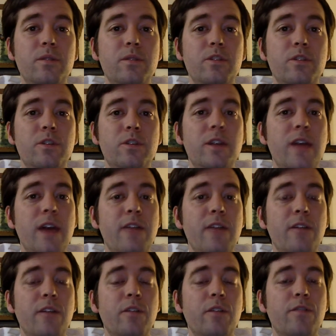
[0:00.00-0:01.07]
have
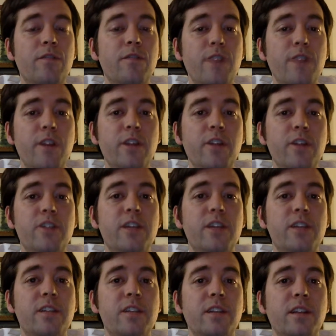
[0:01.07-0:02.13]
a very good
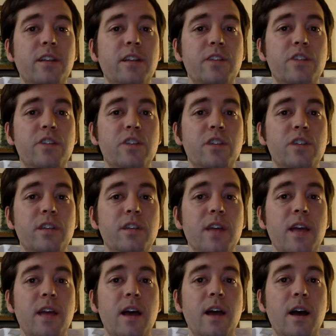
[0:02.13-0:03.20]
chance at a clean sheet.
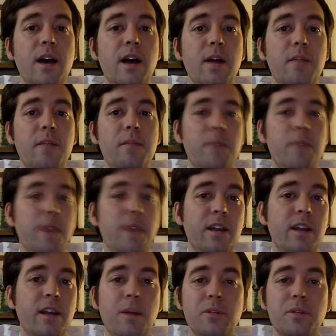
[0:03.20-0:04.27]
Might get
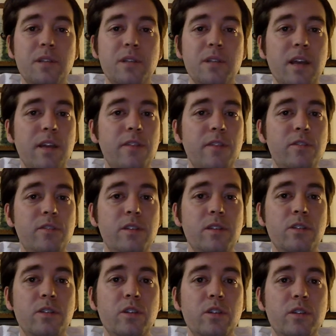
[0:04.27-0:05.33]
a couple saves
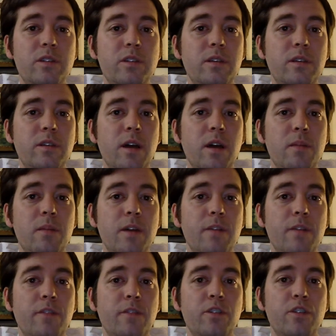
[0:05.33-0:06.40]
just by
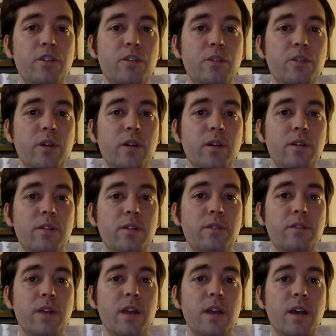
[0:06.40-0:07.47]
virtue of
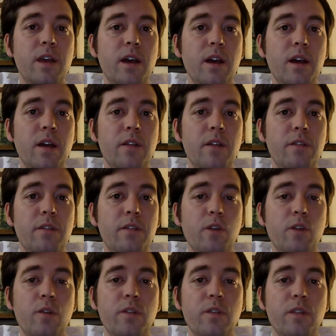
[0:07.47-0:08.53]
the
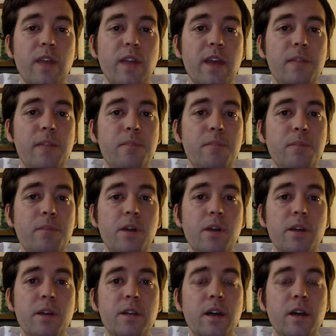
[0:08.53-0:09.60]
flow of the game,
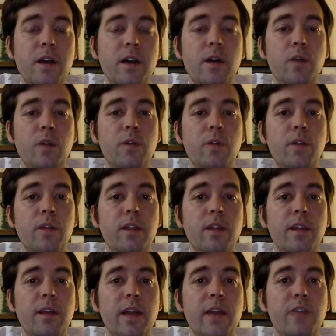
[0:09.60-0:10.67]
but we really
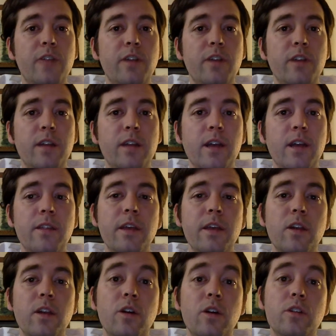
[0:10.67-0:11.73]
like Adrian. And
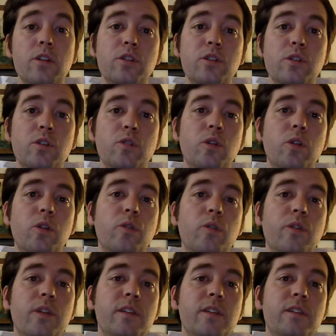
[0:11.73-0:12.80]
then also Hugo
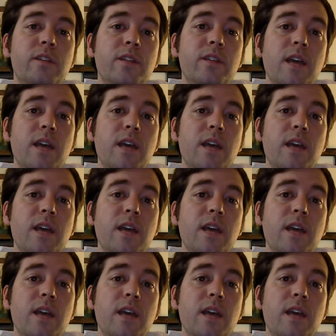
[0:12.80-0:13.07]
Lloris